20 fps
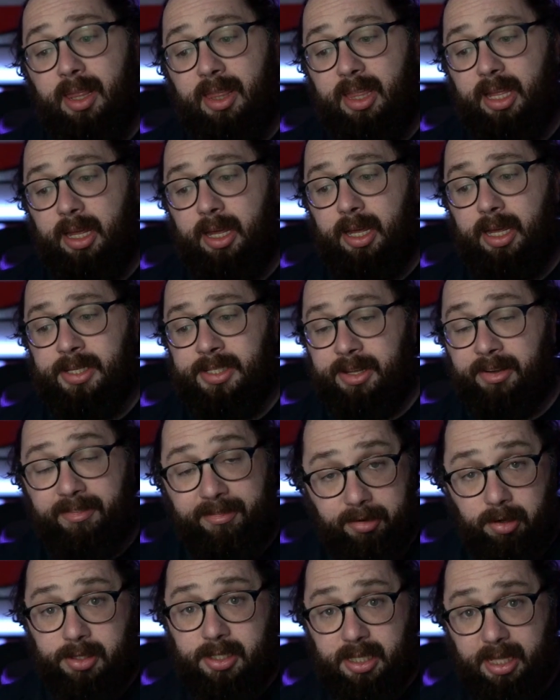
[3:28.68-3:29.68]
thing is at
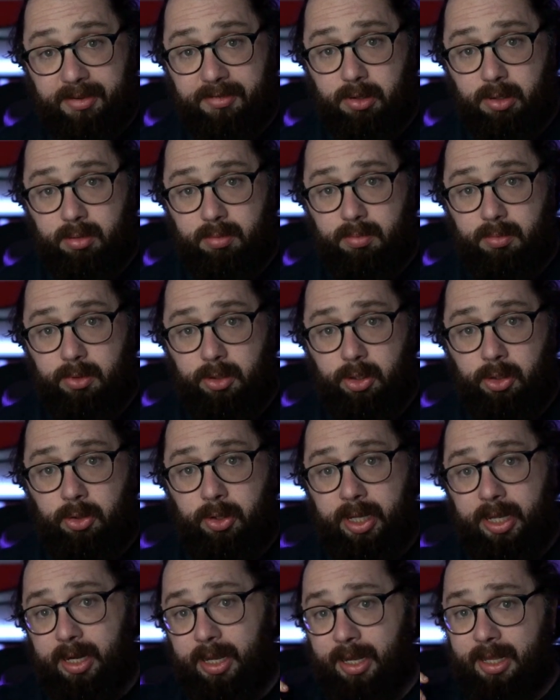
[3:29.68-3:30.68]
first level, you
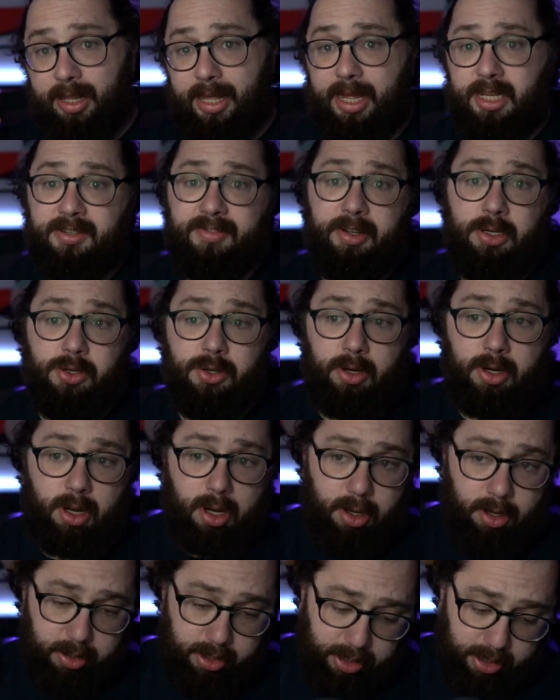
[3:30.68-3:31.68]
get a class feature
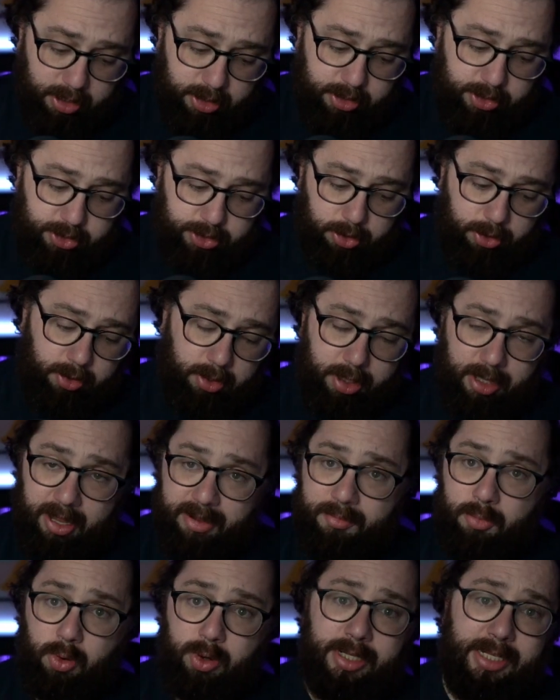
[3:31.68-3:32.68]
called Circle
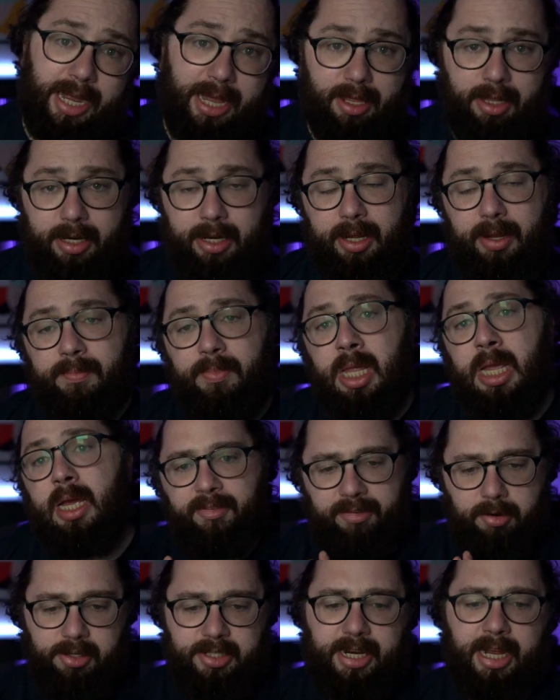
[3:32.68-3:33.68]
of Mortality. The
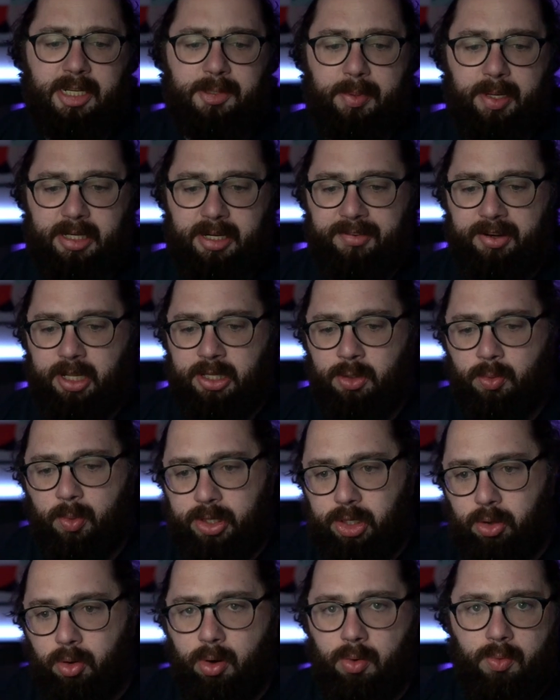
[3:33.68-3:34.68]
first aspect of it is
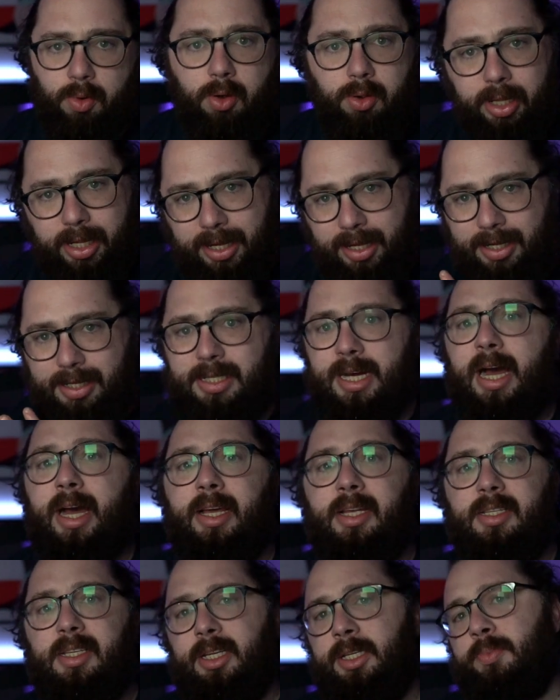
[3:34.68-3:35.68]
when you are rolling
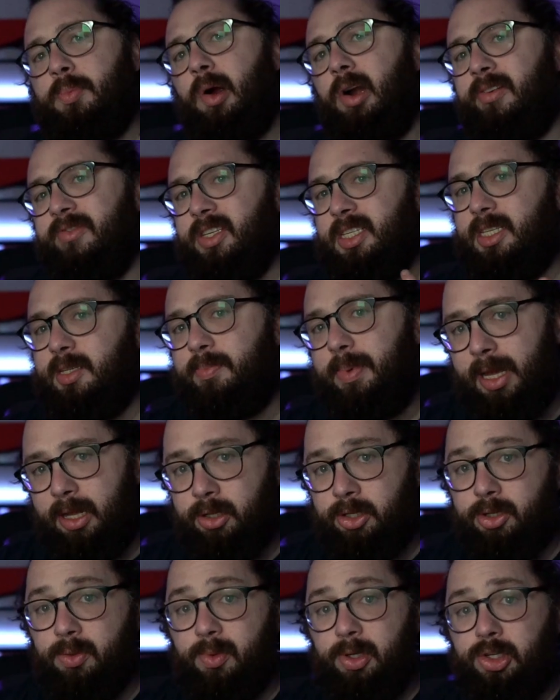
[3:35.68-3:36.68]
dice as part of a
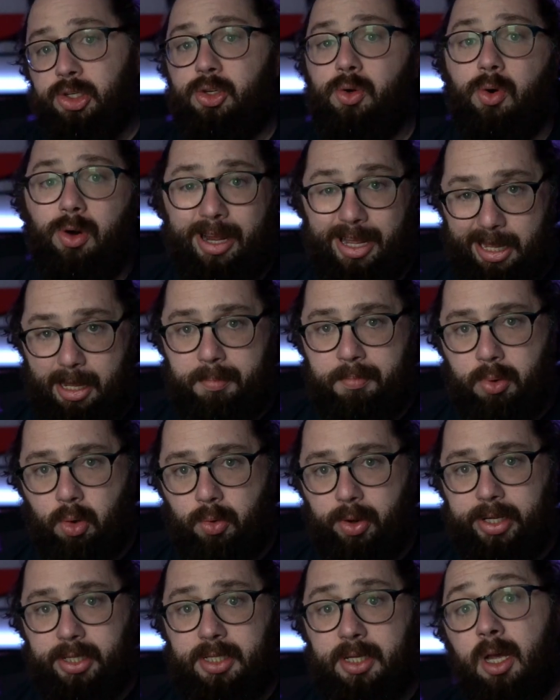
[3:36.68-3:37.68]
spell to restore hit
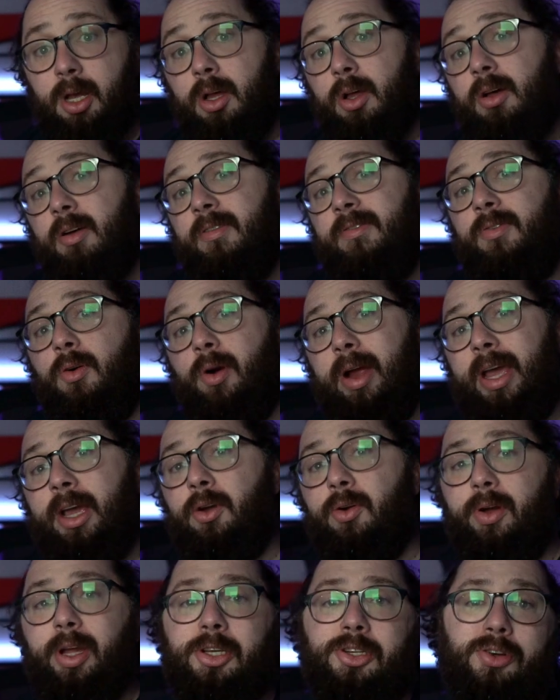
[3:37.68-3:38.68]
points for a
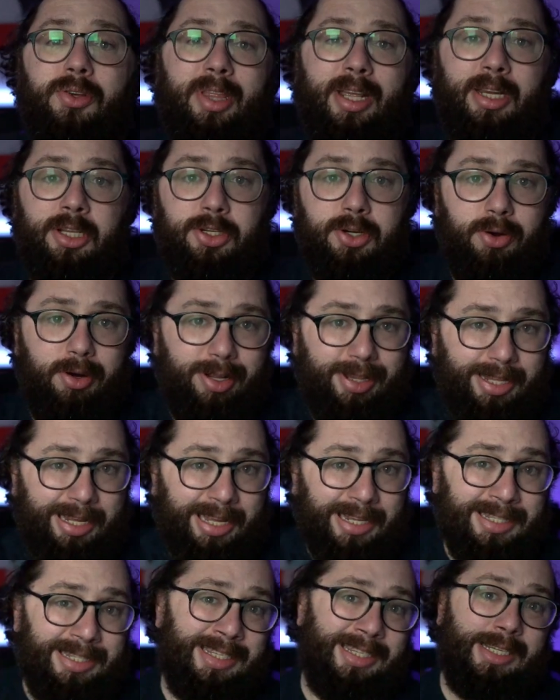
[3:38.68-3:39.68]
creature that is currently
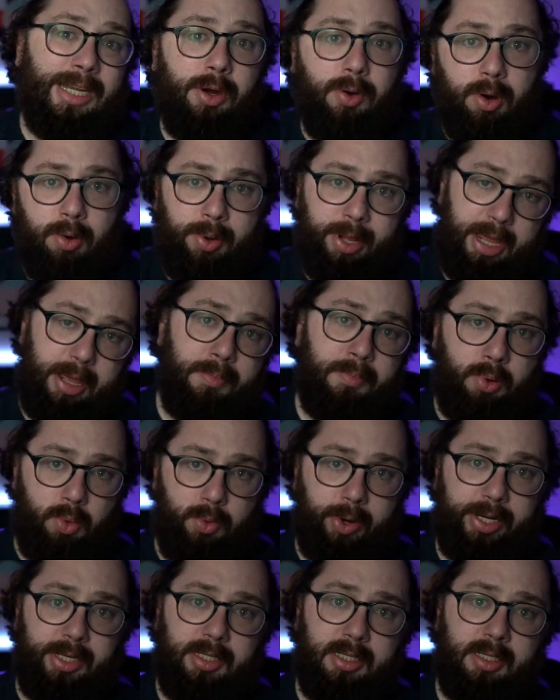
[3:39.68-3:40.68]
at 0 hit
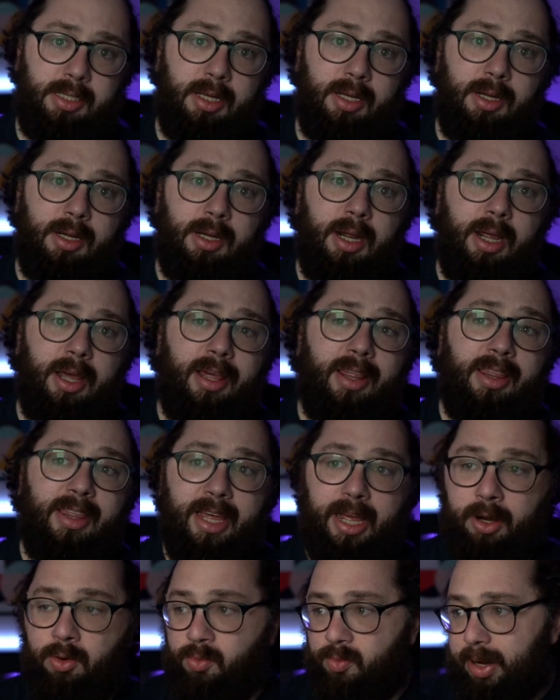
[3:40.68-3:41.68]
points,
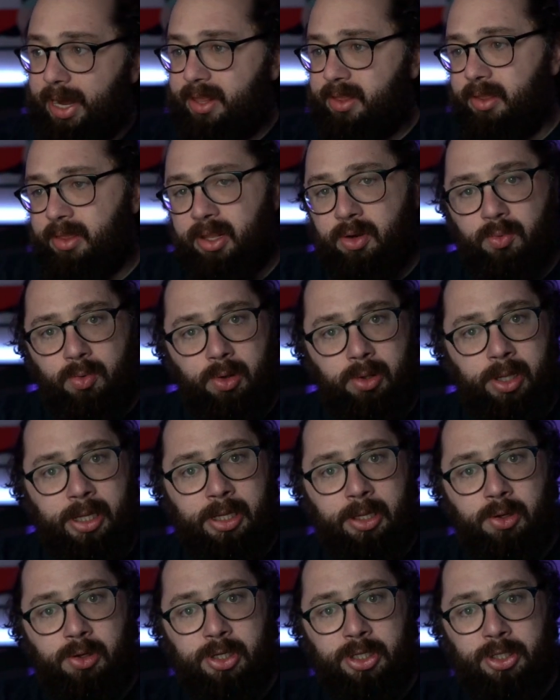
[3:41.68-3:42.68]
then rather than
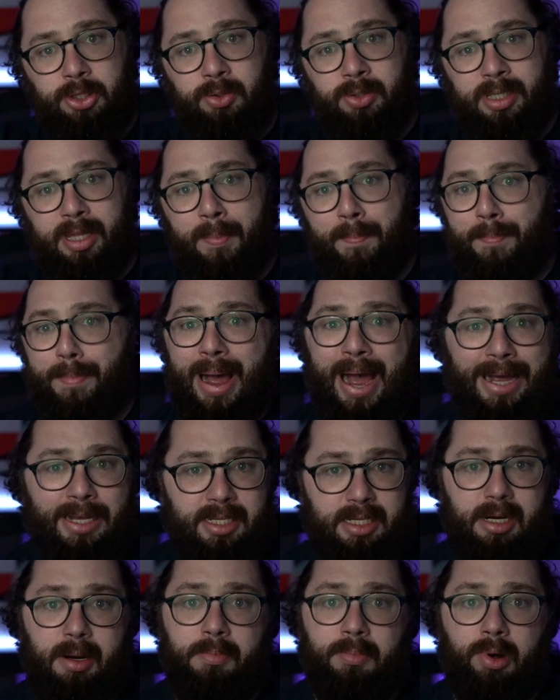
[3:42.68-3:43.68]
rolling, you just use the
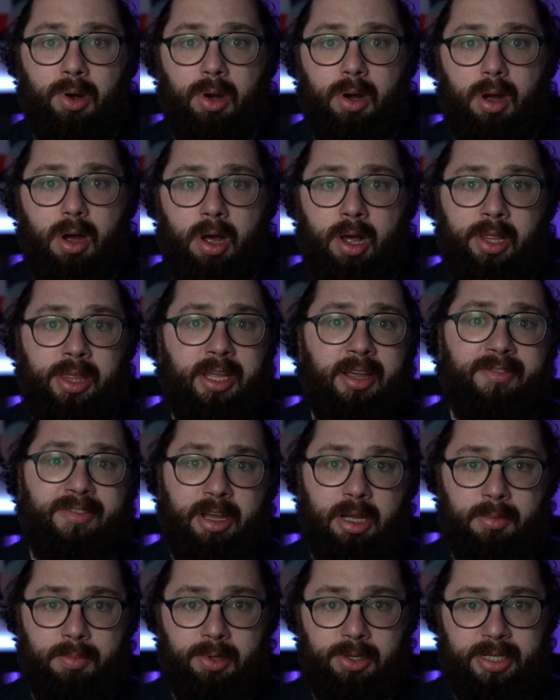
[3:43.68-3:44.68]
max number on the
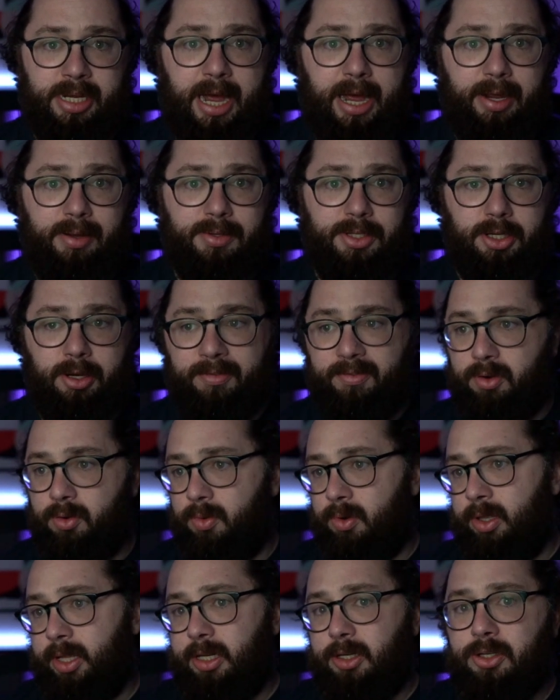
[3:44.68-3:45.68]
available die. So if you're
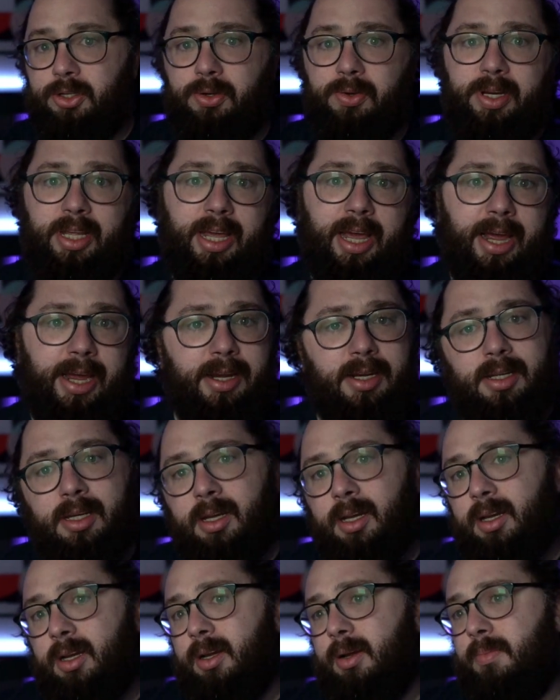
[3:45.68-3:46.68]
rolling 2d8,
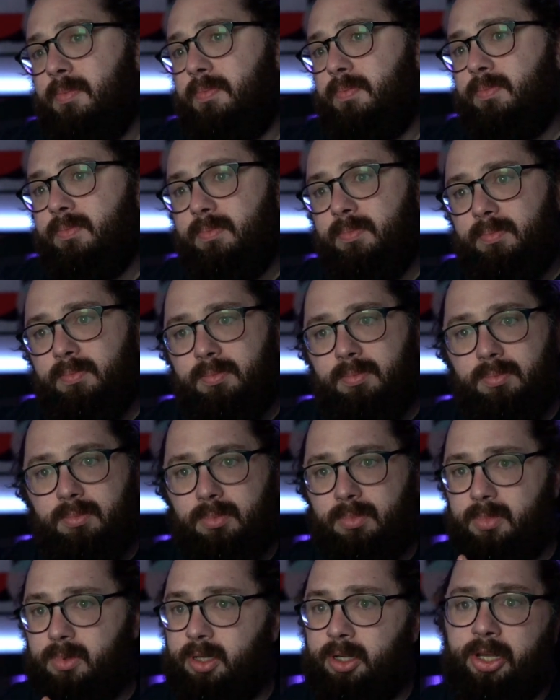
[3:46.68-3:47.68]

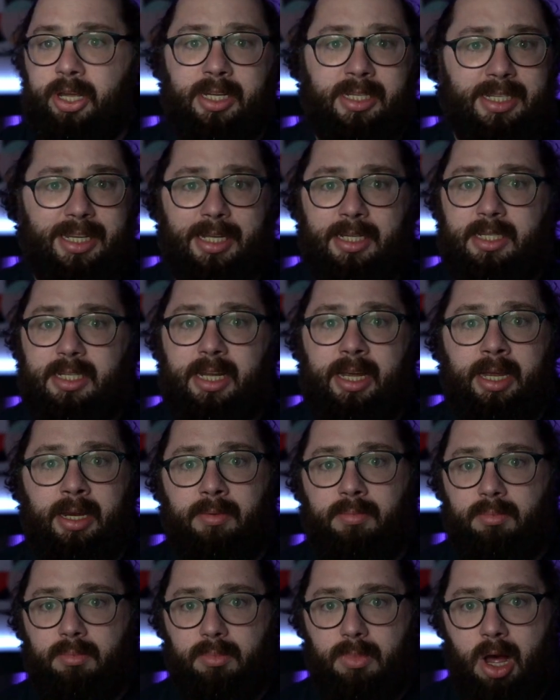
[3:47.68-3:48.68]
you get
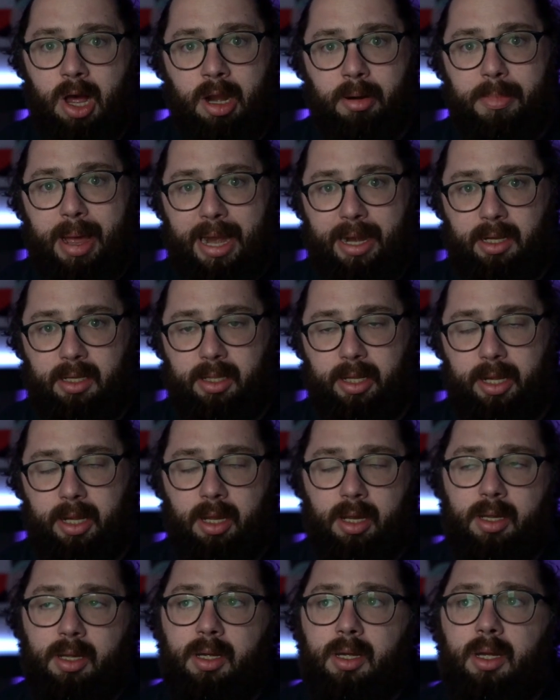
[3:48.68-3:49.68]
16 automatically,
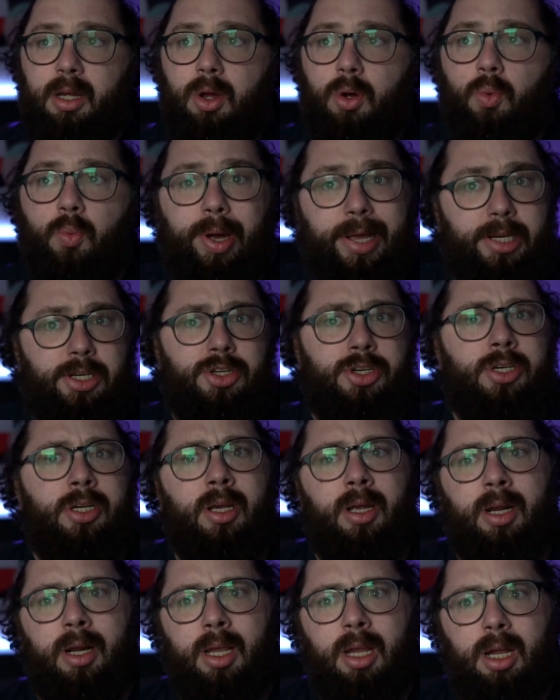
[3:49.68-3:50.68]

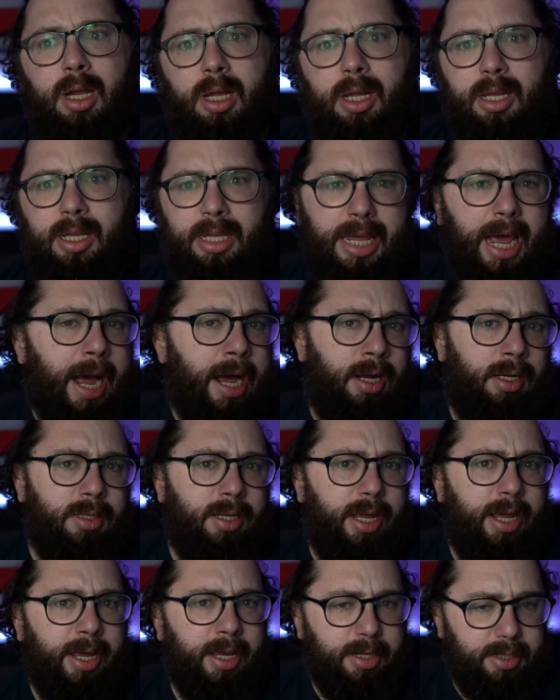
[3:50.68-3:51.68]
which, yeah,
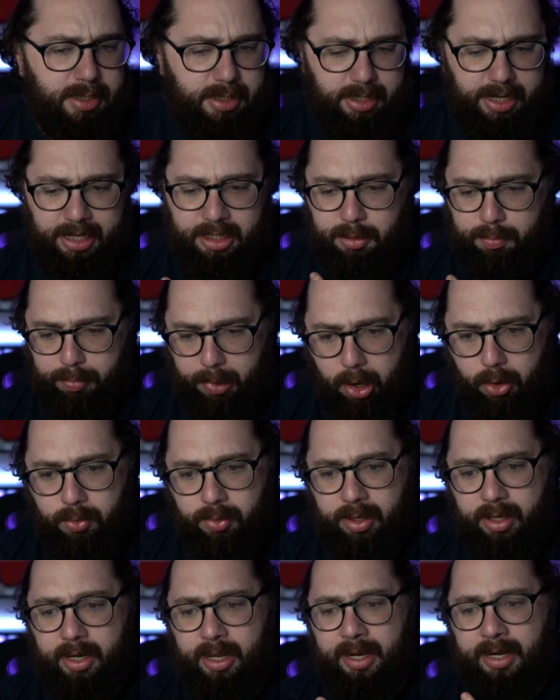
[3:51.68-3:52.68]
it's
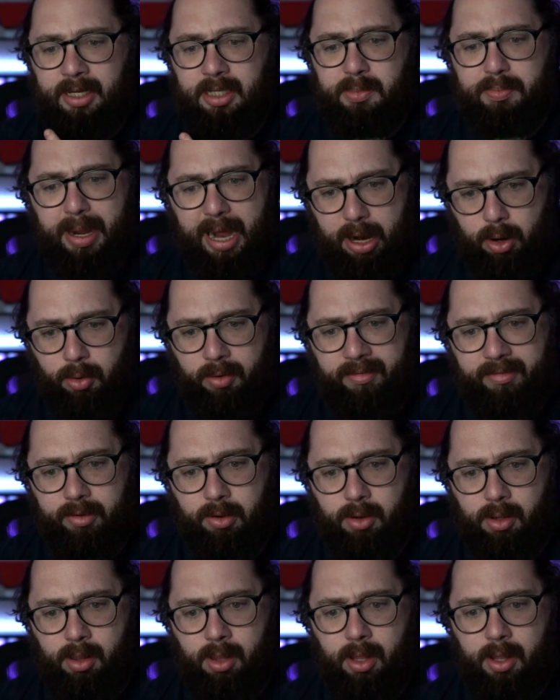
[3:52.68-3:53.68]
potent and it's
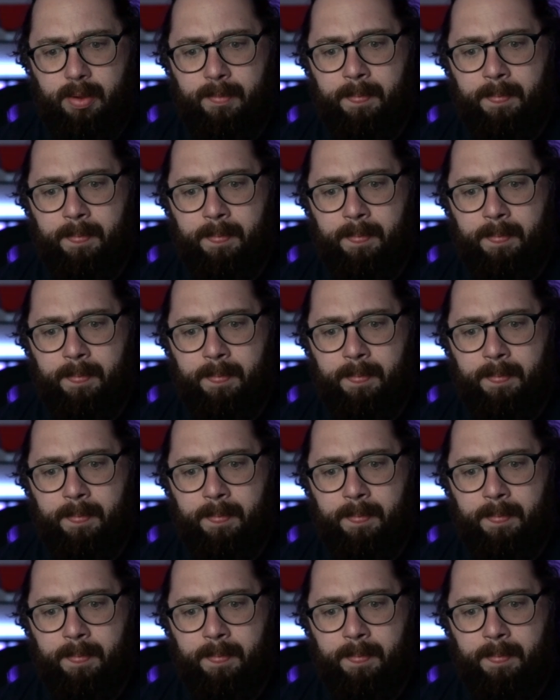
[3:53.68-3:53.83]
powerful,